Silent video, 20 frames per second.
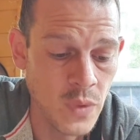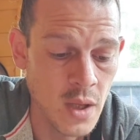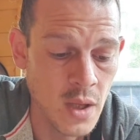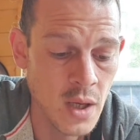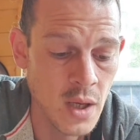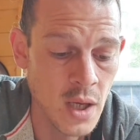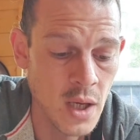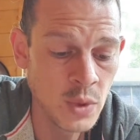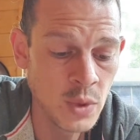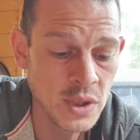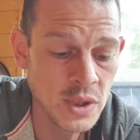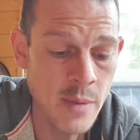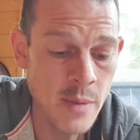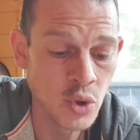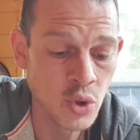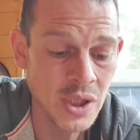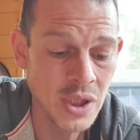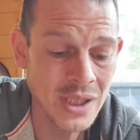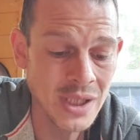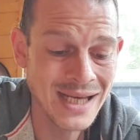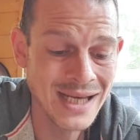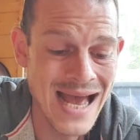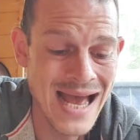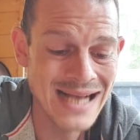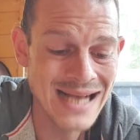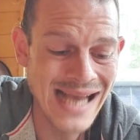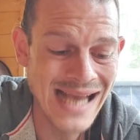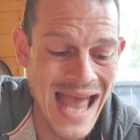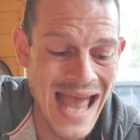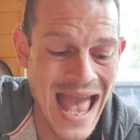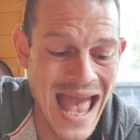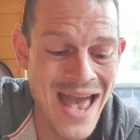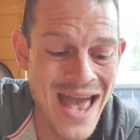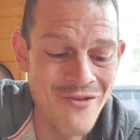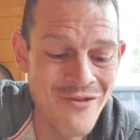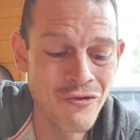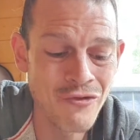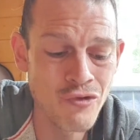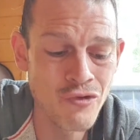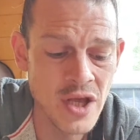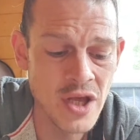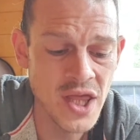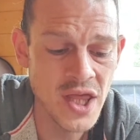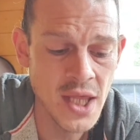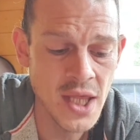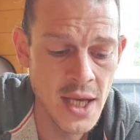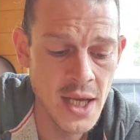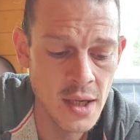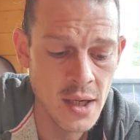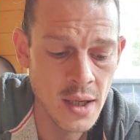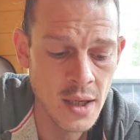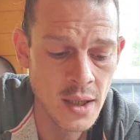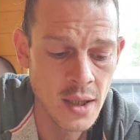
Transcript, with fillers: and was able to connect everything,